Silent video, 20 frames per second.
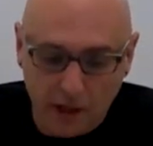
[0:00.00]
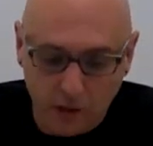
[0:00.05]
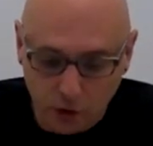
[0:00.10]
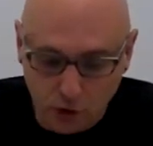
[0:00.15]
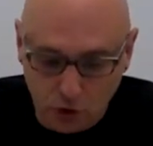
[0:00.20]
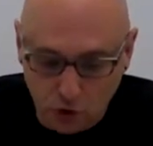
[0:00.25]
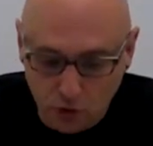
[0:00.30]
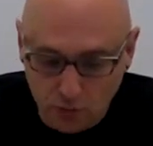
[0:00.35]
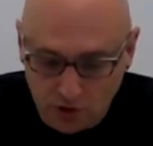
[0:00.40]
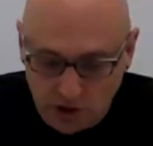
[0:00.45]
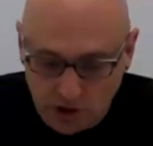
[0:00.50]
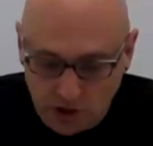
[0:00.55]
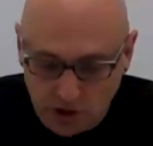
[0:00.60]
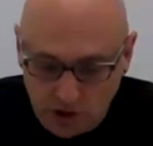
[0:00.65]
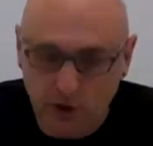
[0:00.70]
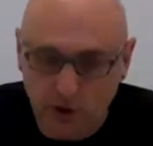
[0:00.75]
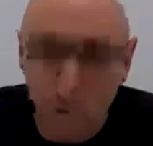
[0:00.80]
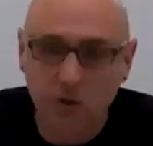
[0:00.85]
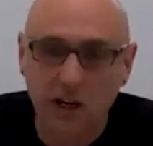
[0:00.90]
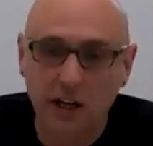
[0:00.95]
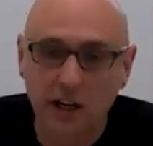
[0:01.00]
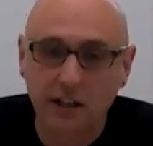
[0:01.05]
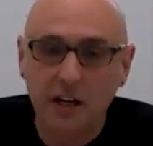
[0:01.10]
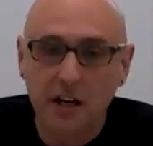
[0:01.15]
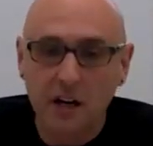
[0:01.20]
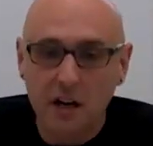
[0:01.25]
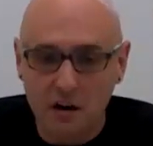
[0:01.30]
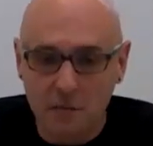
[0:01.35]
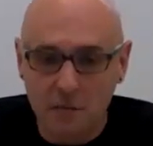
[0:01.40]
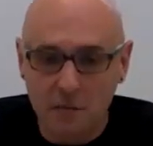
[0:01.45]
consumes that
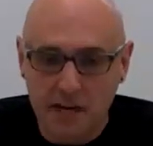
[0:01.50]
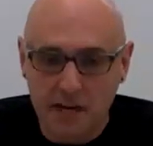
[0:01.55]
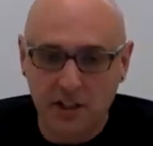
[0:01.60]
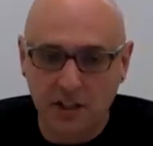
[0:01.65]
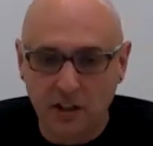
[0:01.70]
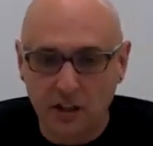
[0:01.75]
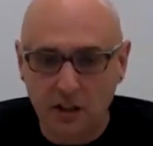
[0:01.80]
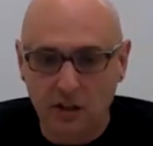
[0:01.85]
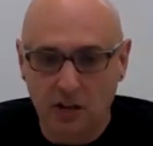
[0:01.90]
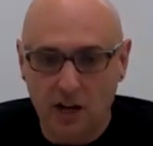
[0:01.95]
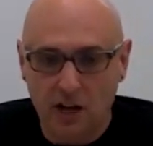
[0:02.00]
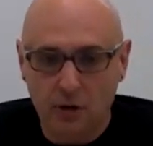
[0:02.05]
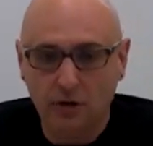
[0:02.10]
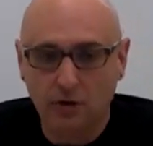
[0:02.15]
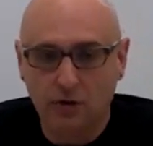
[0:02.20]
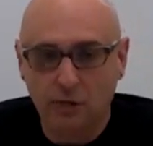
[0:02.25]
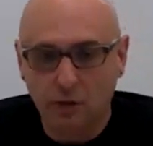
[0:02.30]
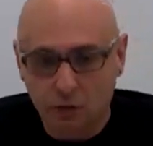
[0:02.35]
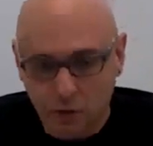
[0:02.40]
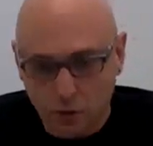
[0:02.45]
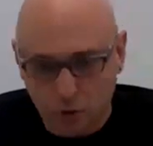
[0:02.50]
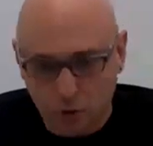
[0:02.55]
contract, they're basically allowed